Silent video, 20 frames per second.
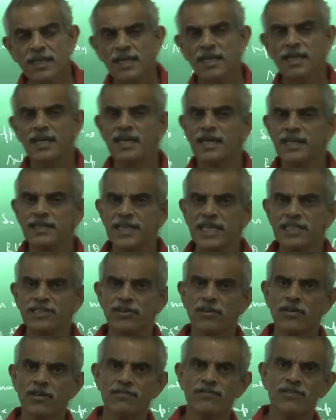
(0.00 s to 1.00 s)
That's
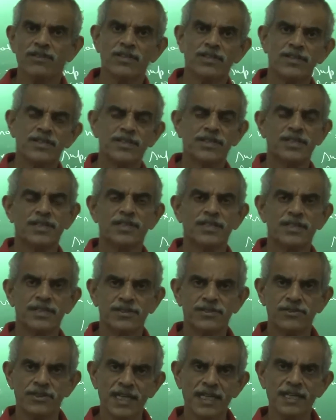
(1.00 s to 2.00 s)
all for
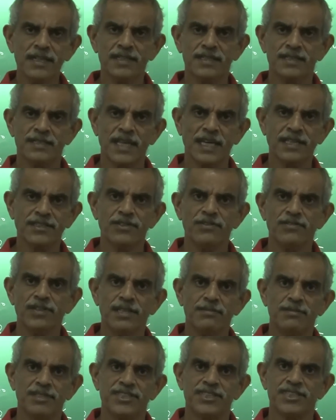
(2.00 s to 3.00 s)
today. Thank you
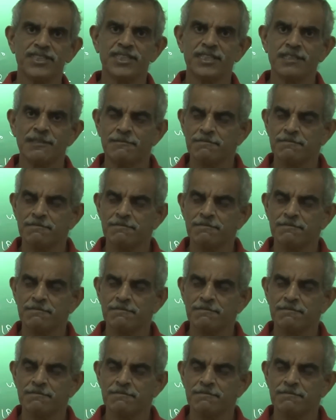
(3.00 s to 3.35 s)
very much.